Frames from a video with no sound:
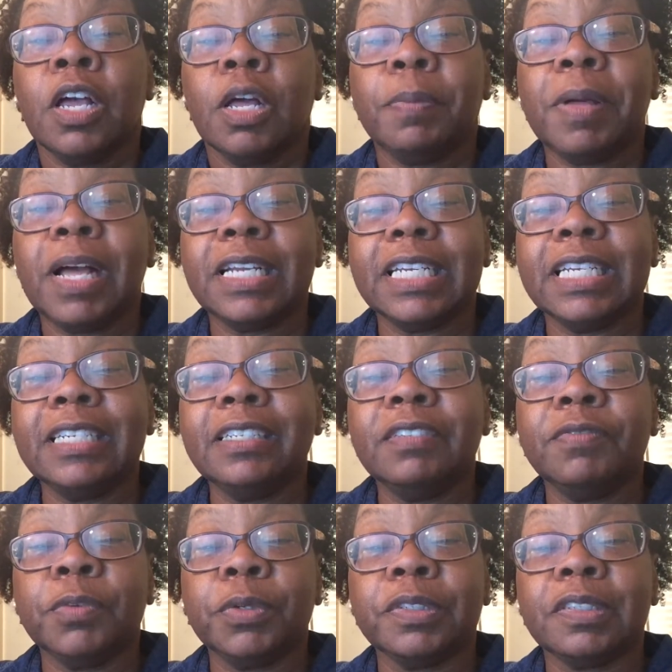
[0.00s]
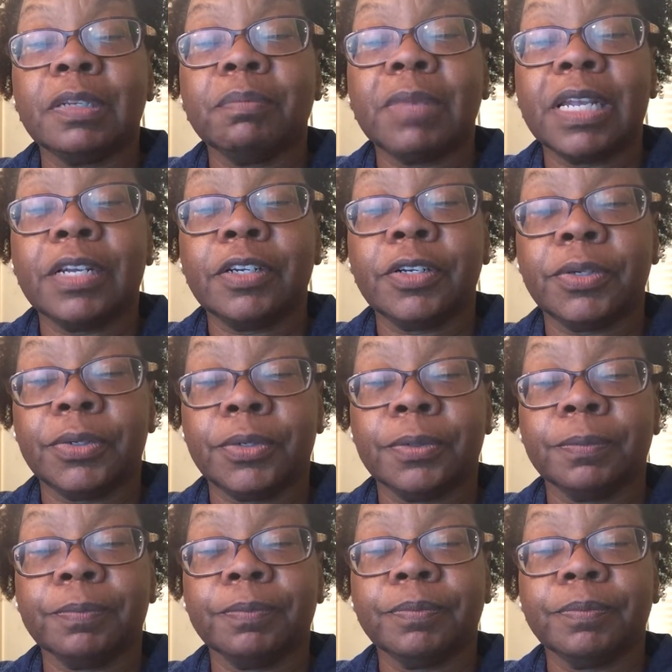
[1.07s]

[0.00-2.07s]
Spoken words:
upon any divorce that may occur.